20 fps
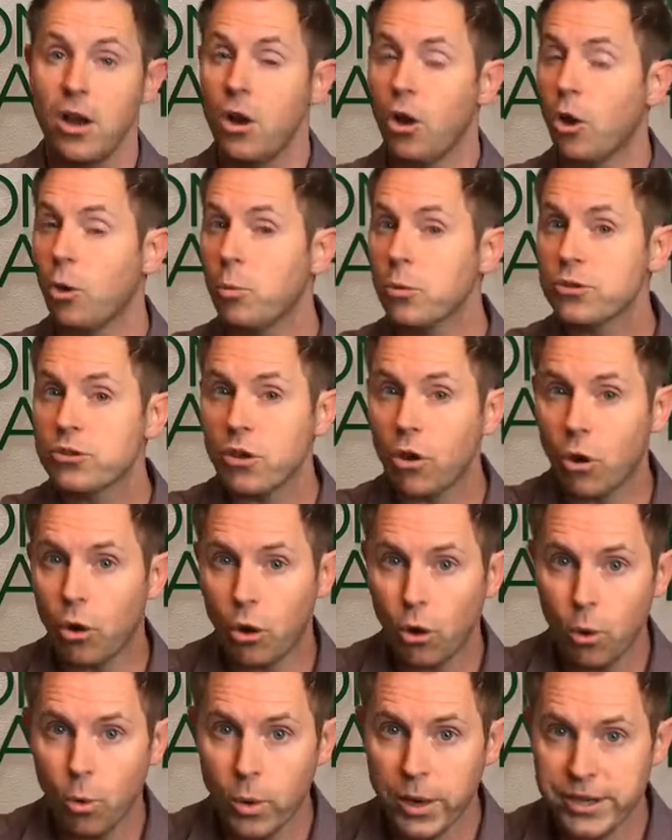Almost
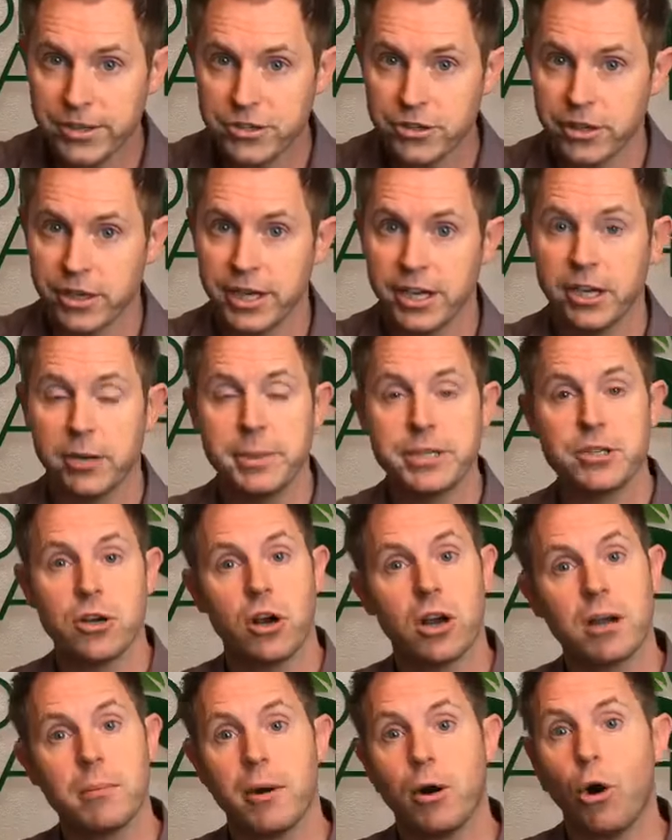always you're going to hear me
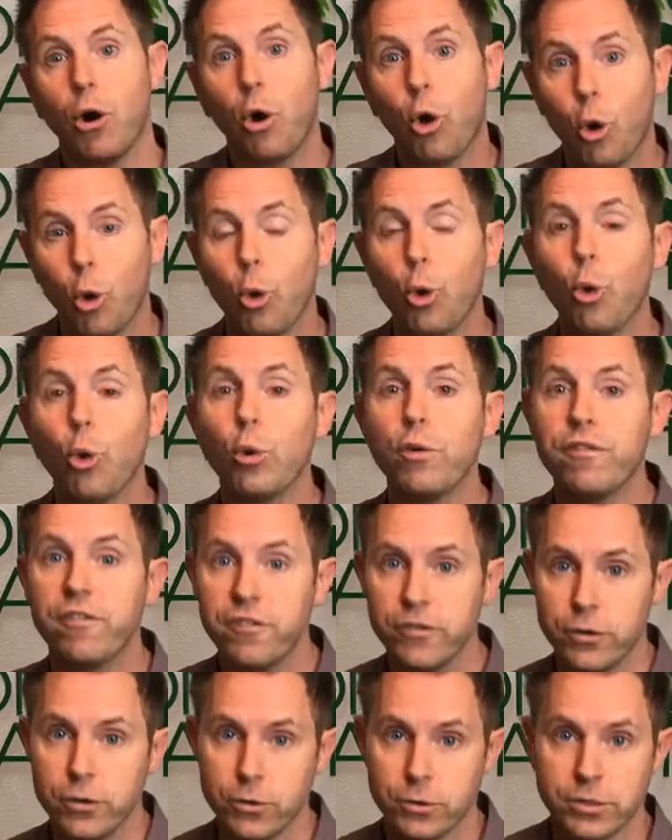talk about whole
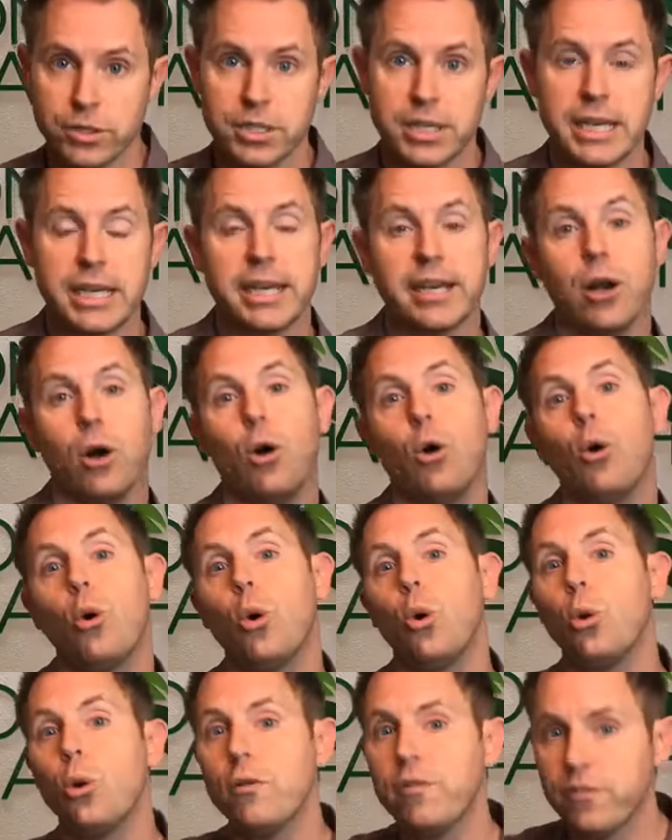foods, getting
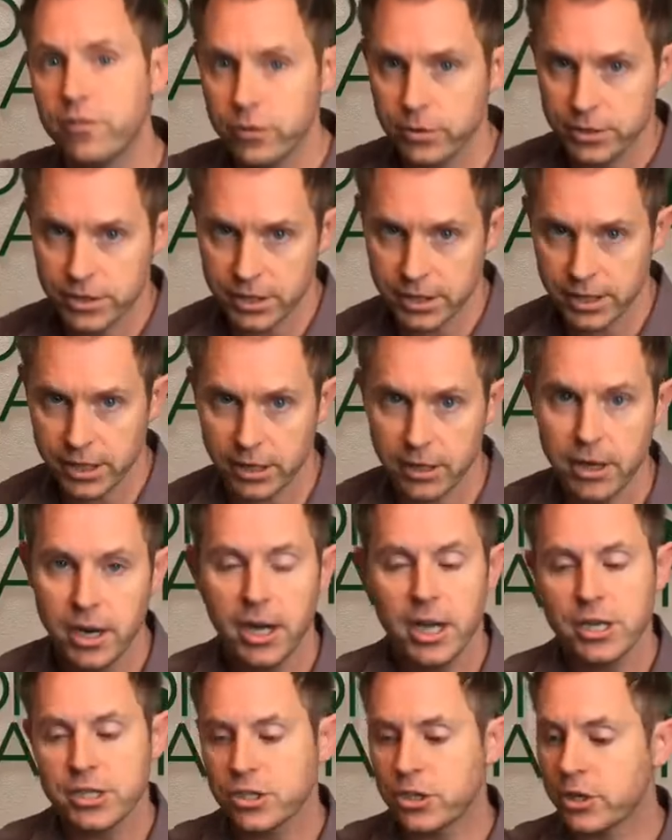whole foods in there
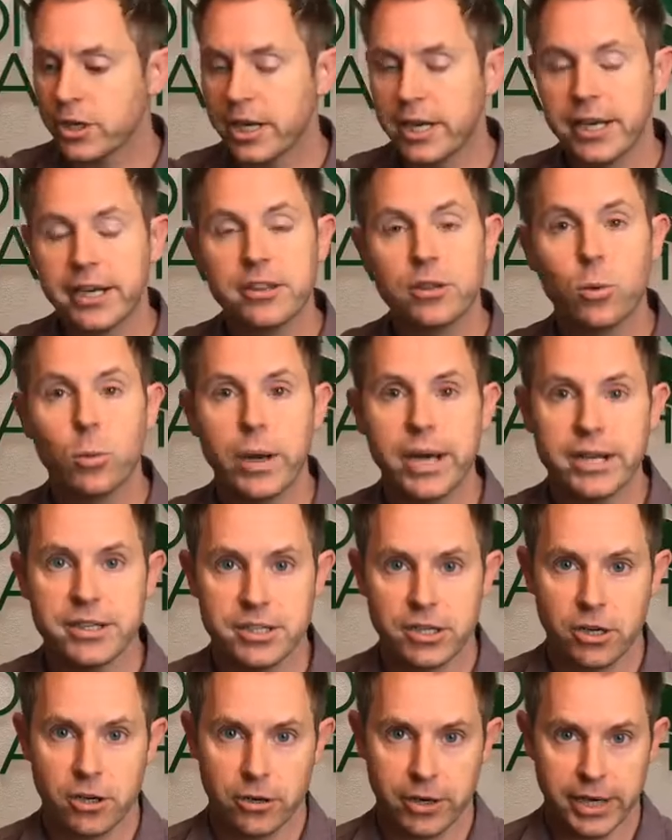so you're getting it the way it's
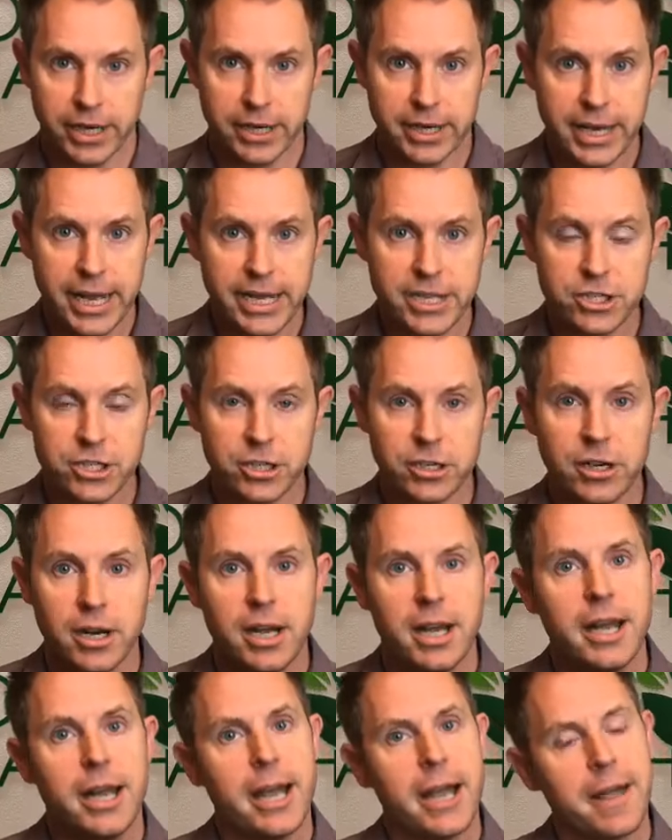occurring in nature.
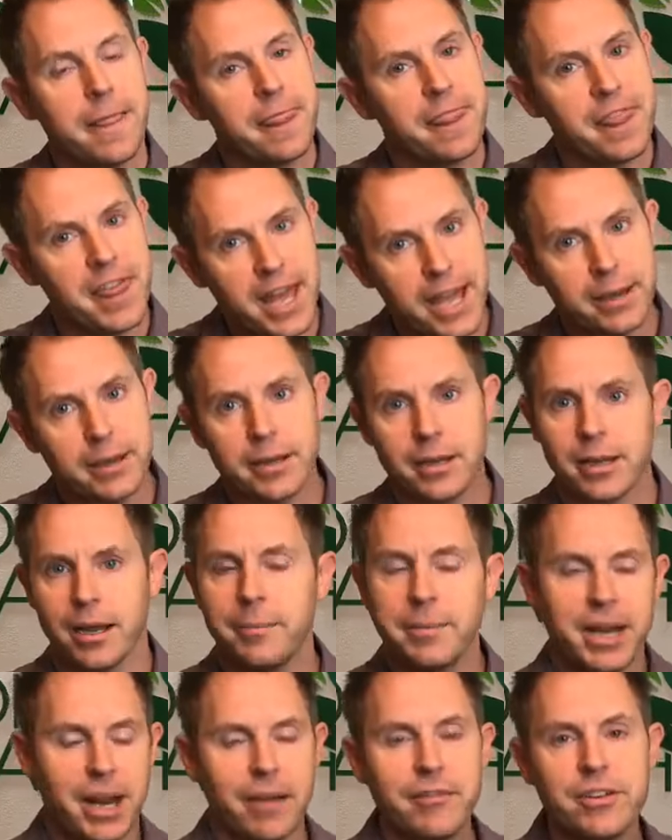And then, I
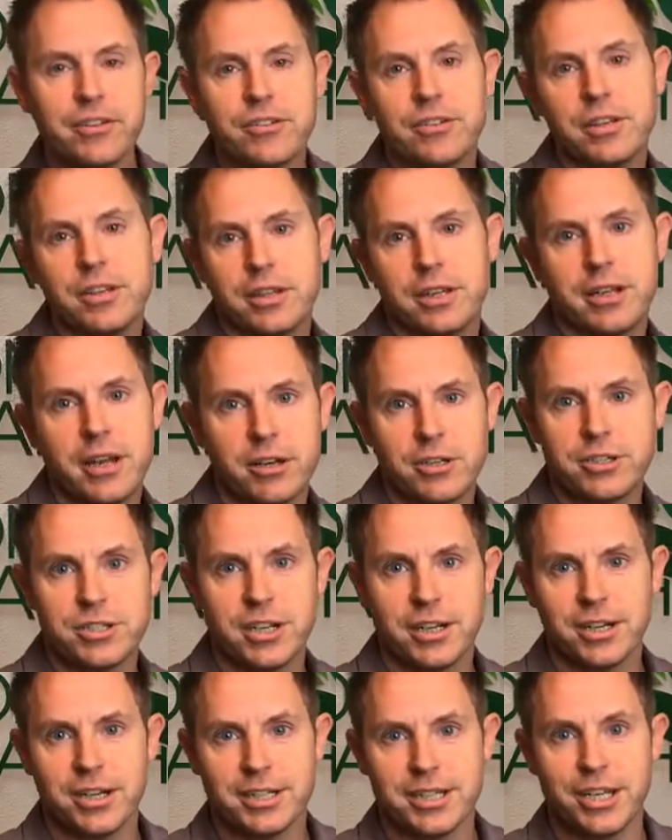mean, obviously the doctor's
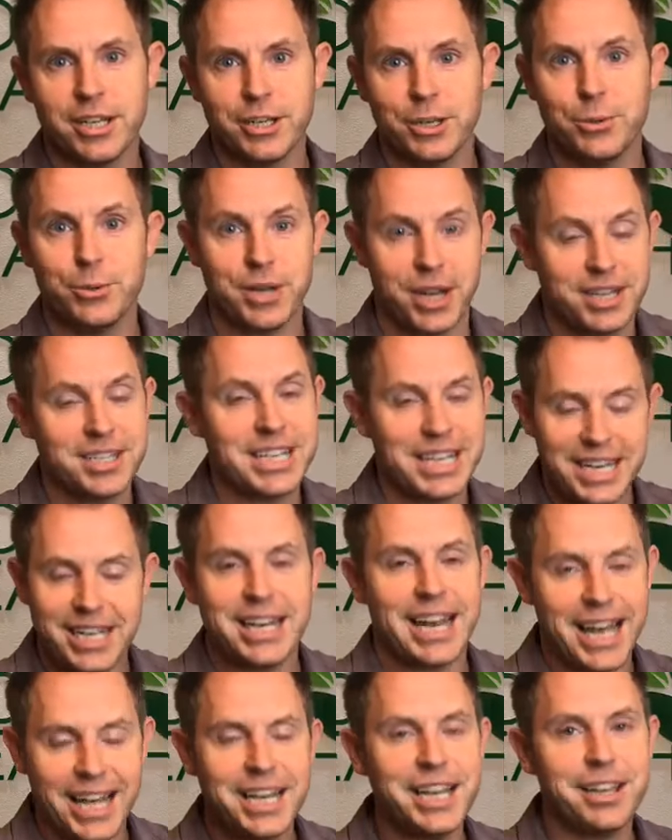not going to tell you not to
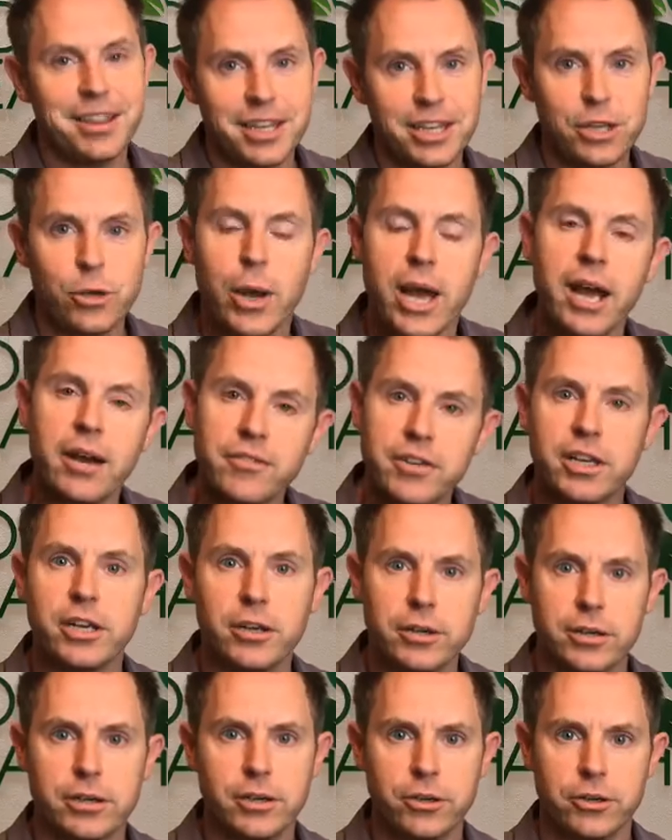eat anything. You have to
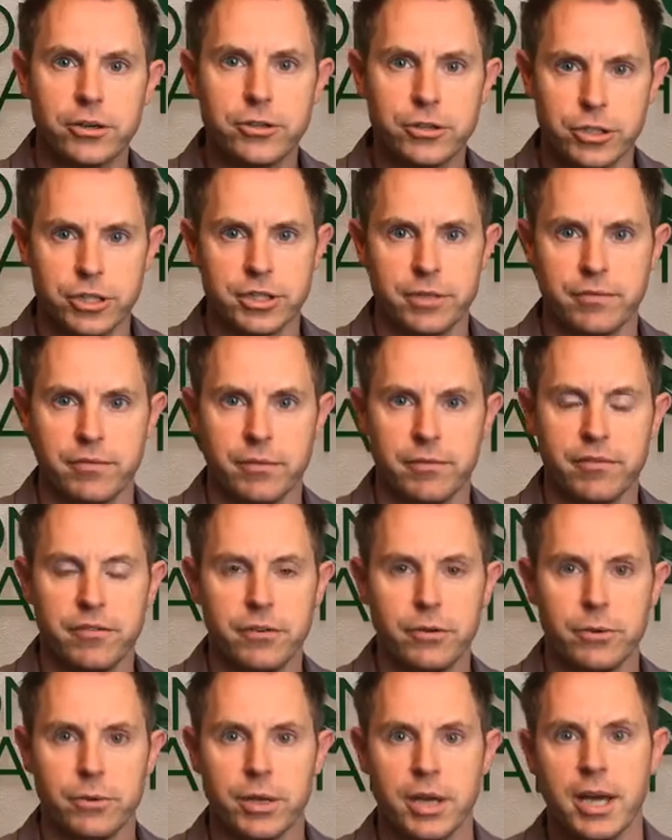get your nutrition from
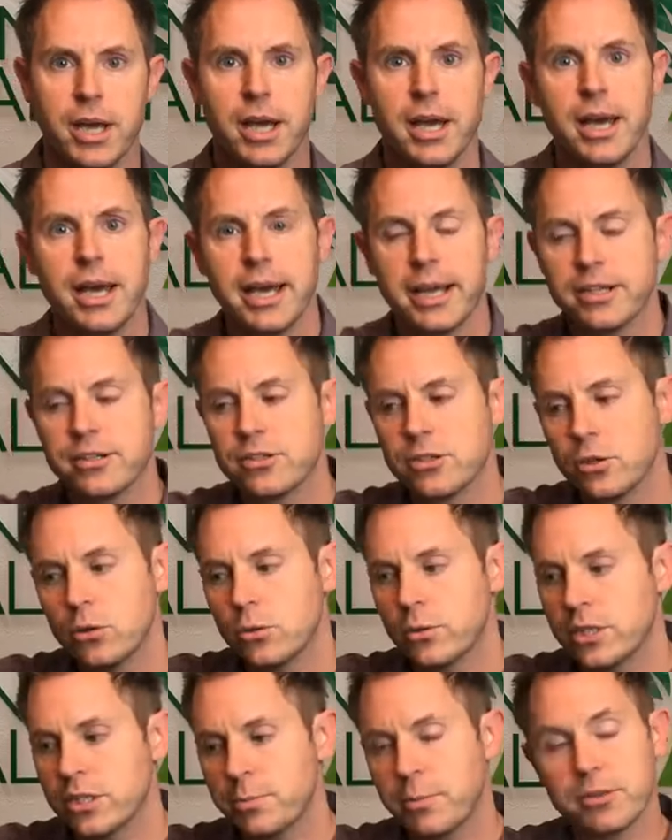food. And so
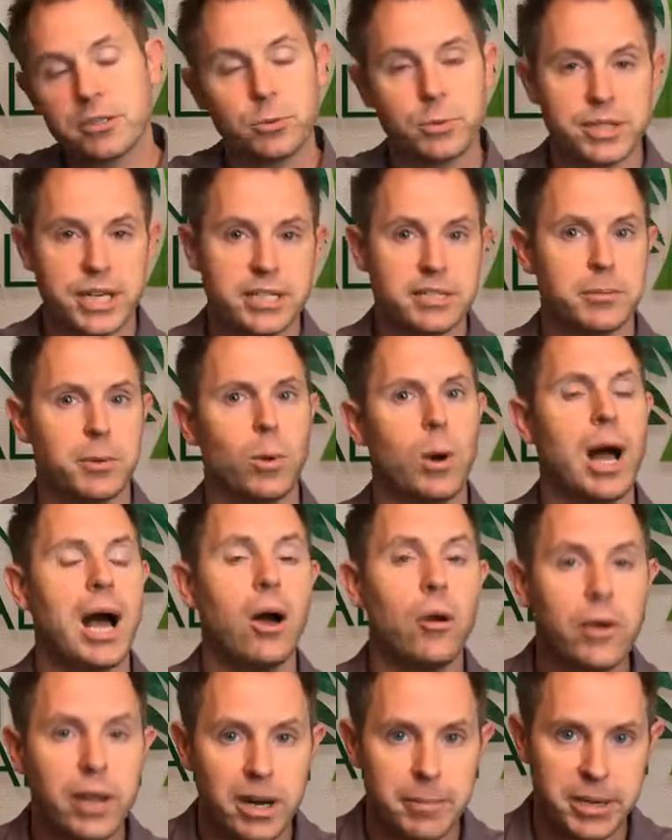this person was asking me, well,
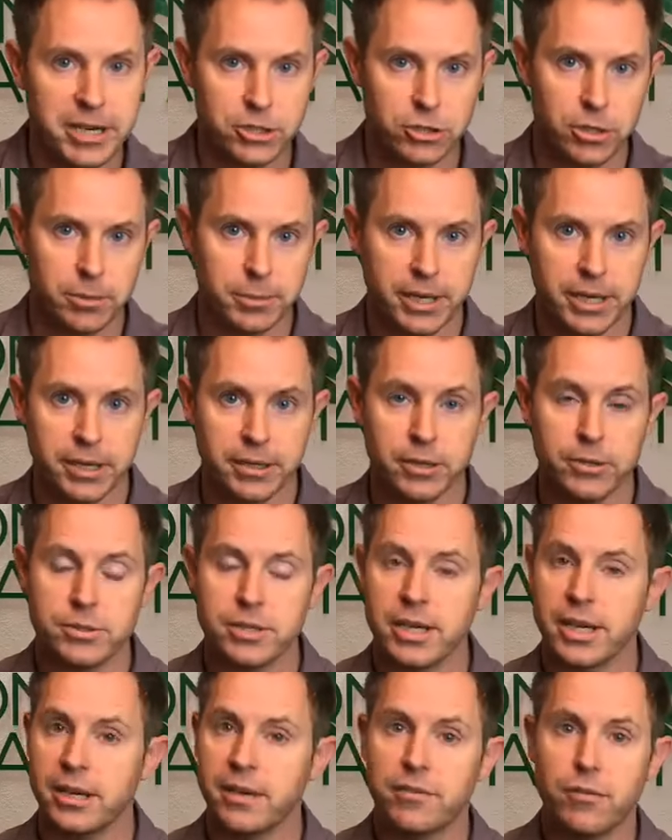how can I make sure I'm getting those?
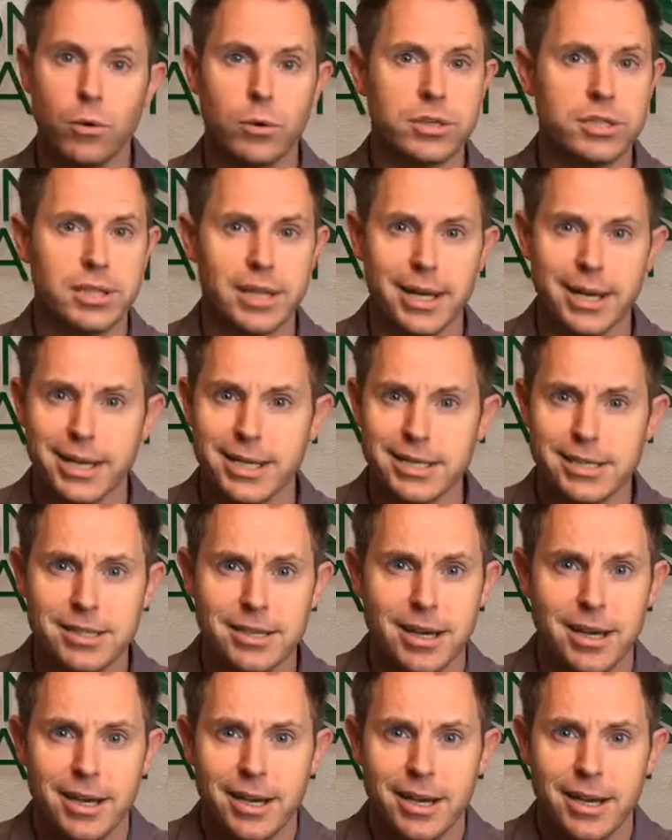And of course that is